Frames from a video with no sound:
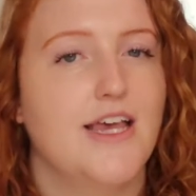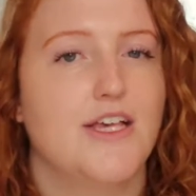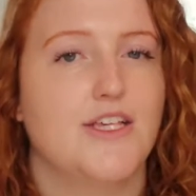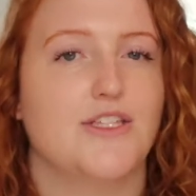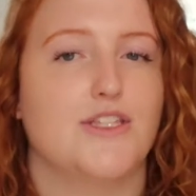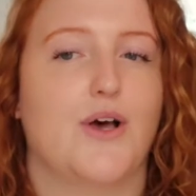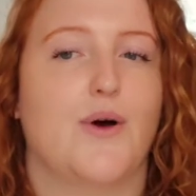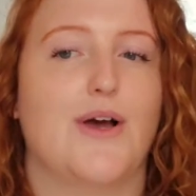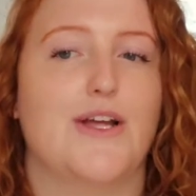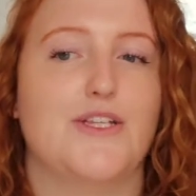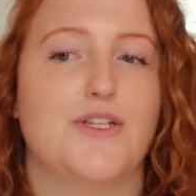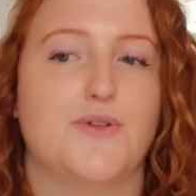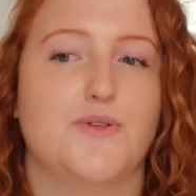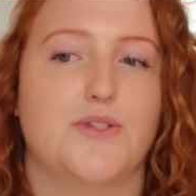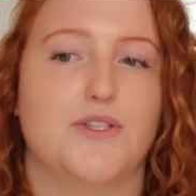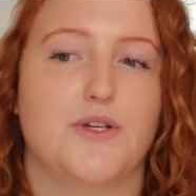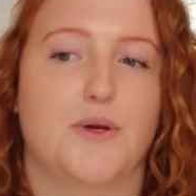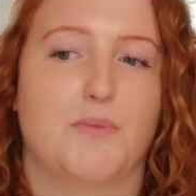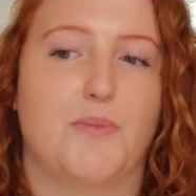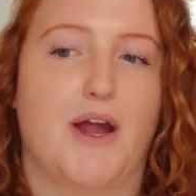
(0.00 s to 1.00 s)
So I do
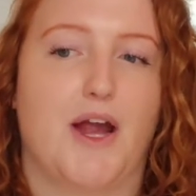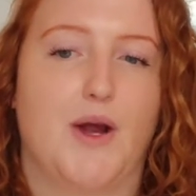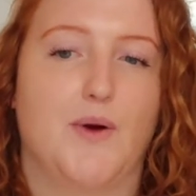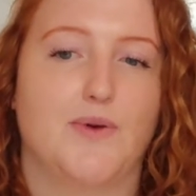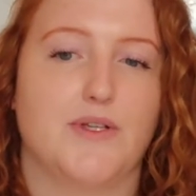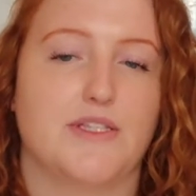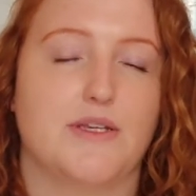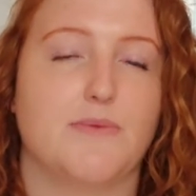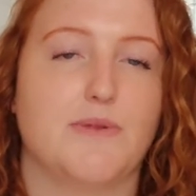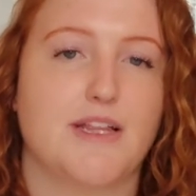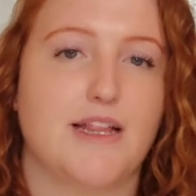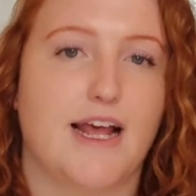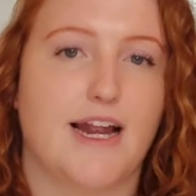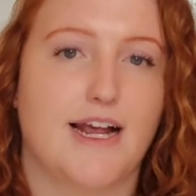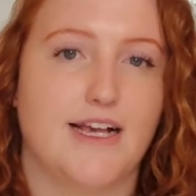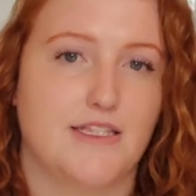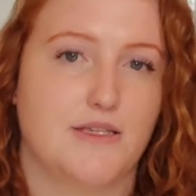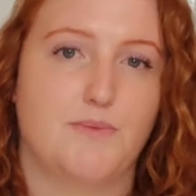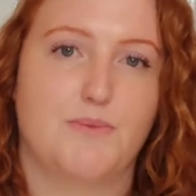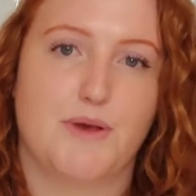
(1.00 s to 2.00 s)
still pair it with something that
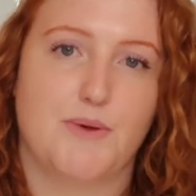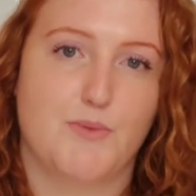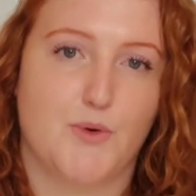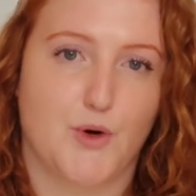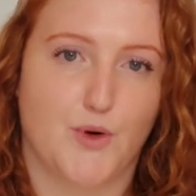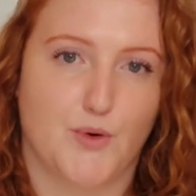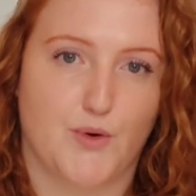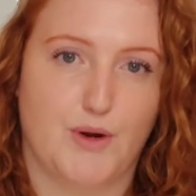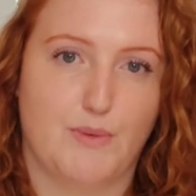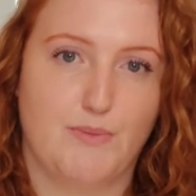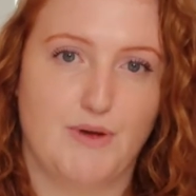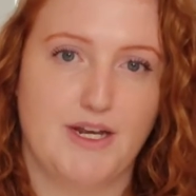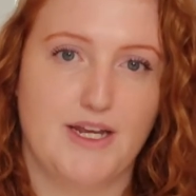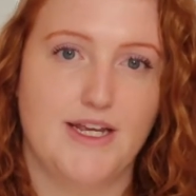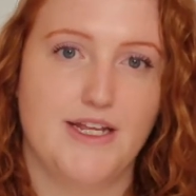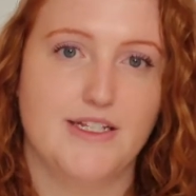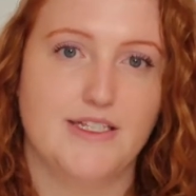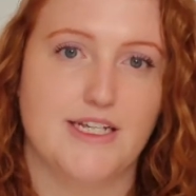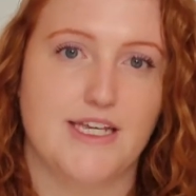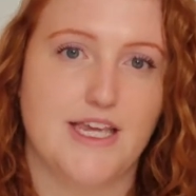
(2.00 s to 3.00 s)
has a bit more grip in
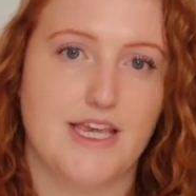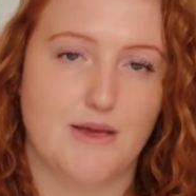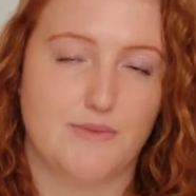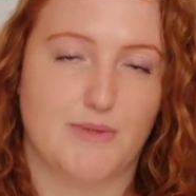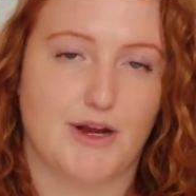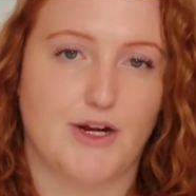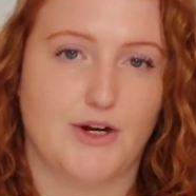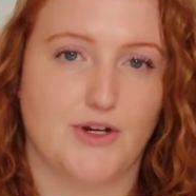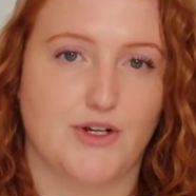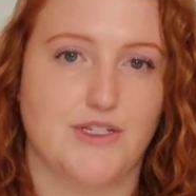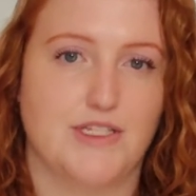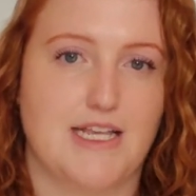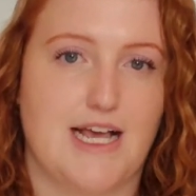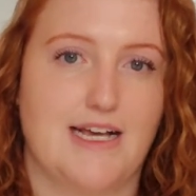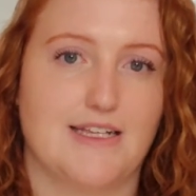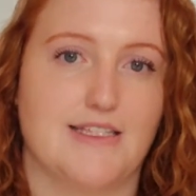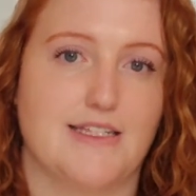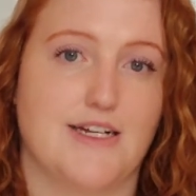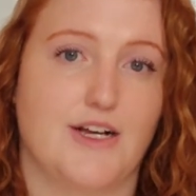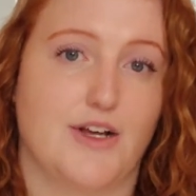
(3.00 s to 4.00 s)
it to keep my curls
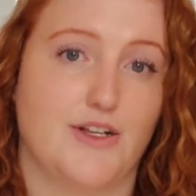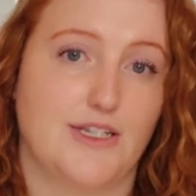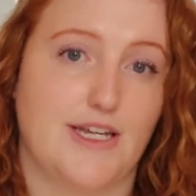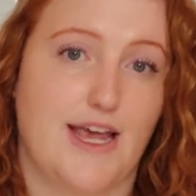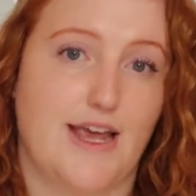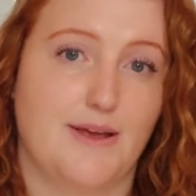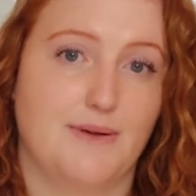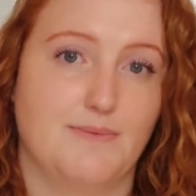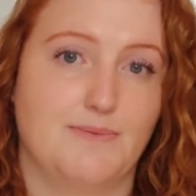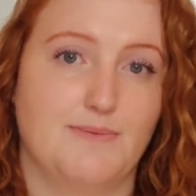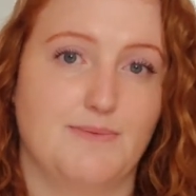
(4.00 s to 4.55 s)
lasting all day.